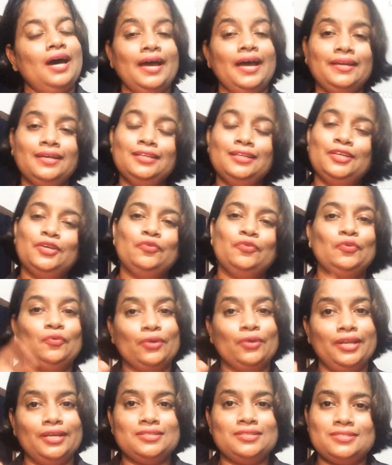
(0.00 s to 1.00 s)
I can give you
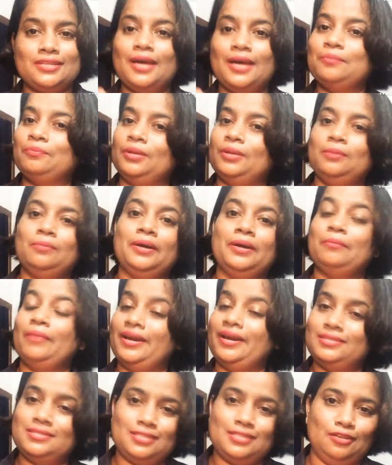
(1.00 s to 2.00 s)
one example by
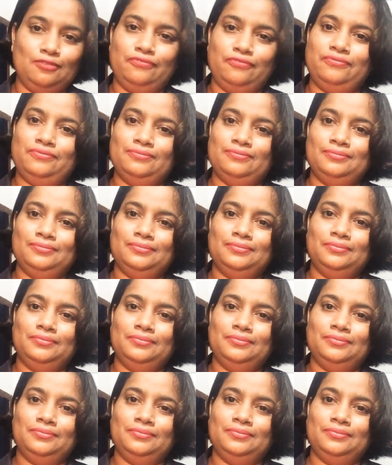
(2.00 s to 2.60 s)
myself.